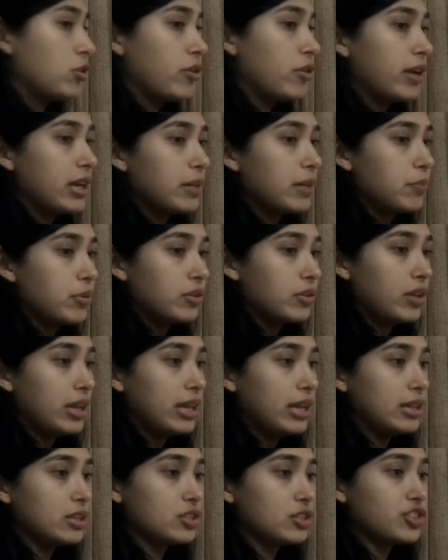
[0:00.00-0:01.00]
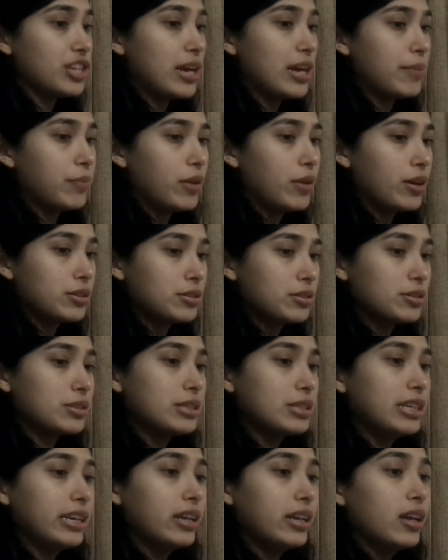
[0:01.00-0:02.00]
we'll go ahead and put that in the chat box to
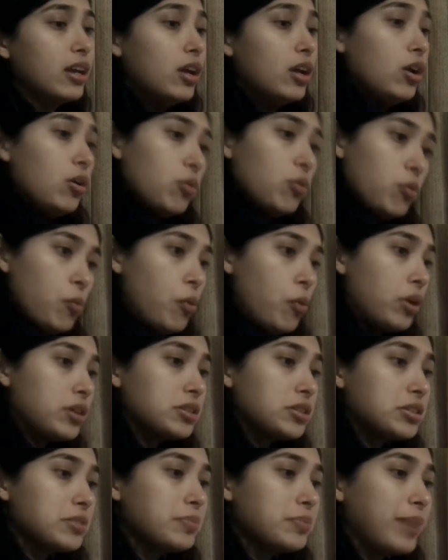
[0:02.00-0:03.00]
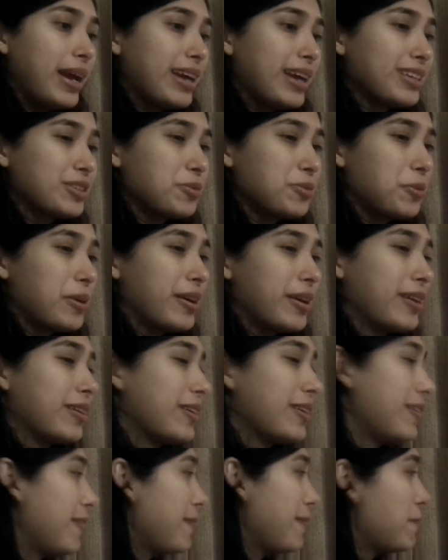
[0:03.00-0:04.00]
see what are some banks
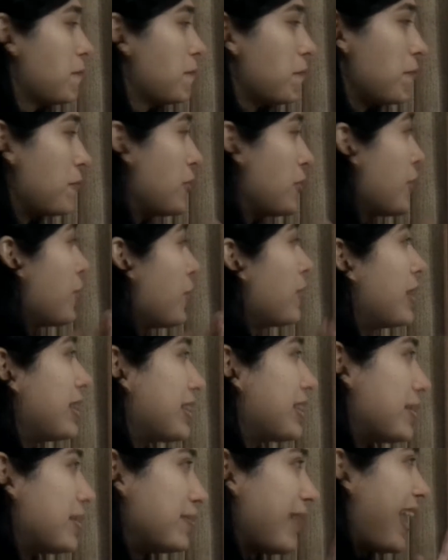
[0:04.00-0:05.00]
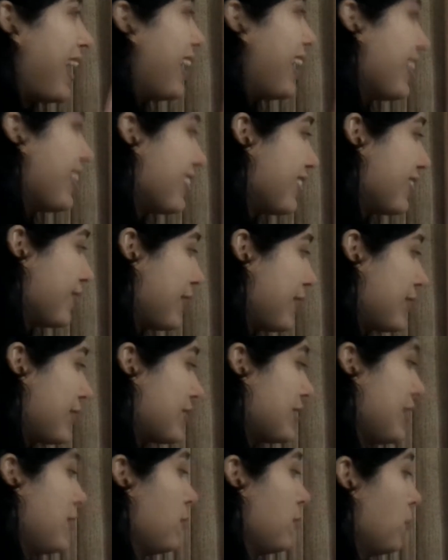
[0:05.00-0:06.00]
where, knowing the math, we
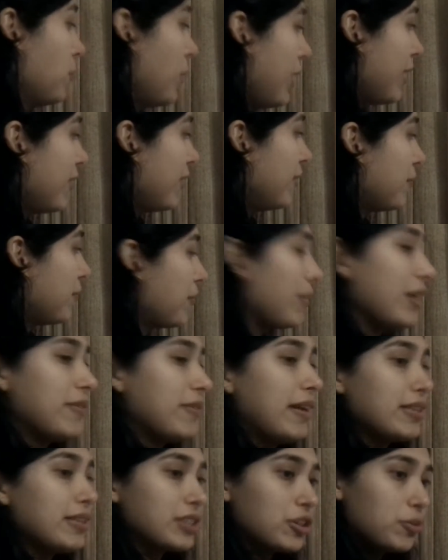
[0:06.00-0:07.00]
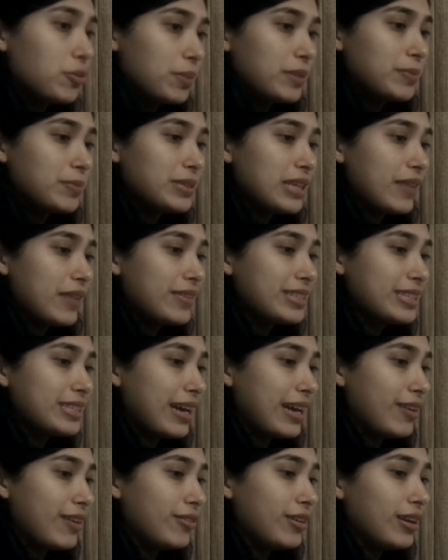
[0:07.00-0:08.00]
could say, well, if I was gonna open up a savings
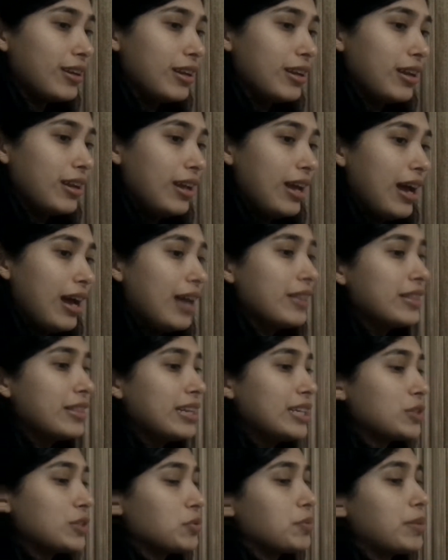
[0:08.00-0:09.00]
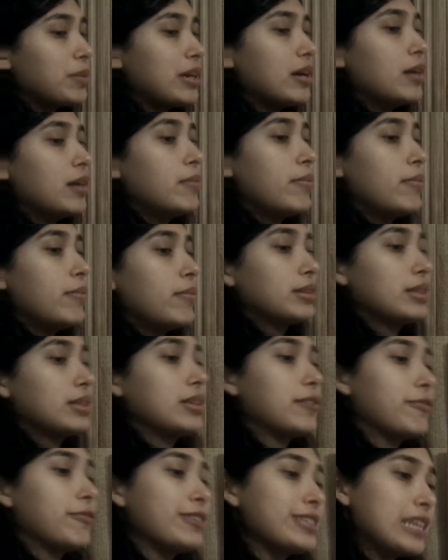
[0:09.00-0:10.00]
account, these would be among the
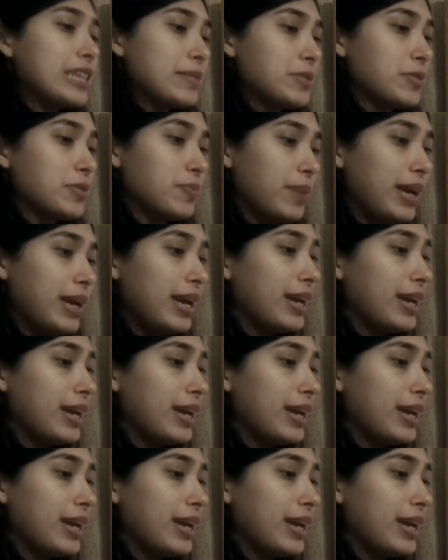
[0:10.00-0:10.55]
different types of